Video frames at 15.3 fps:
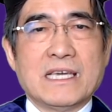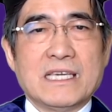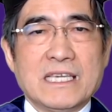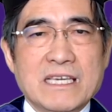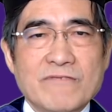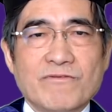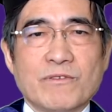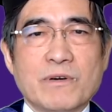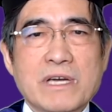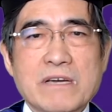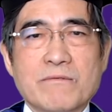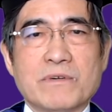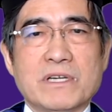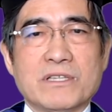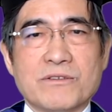If we
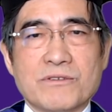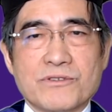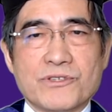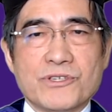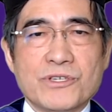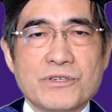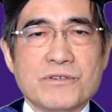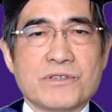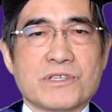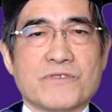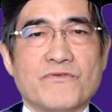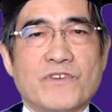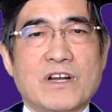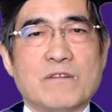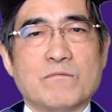were to
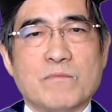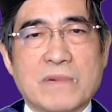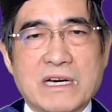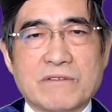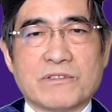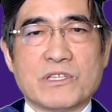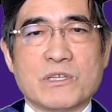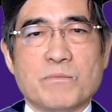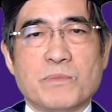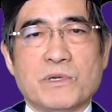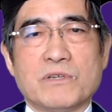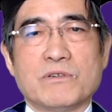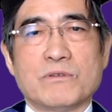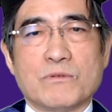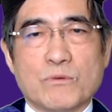choose from
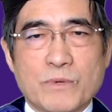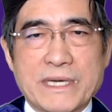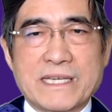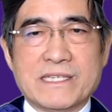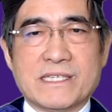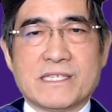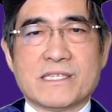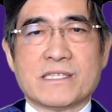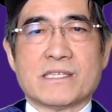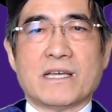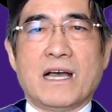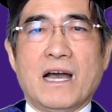multiple ways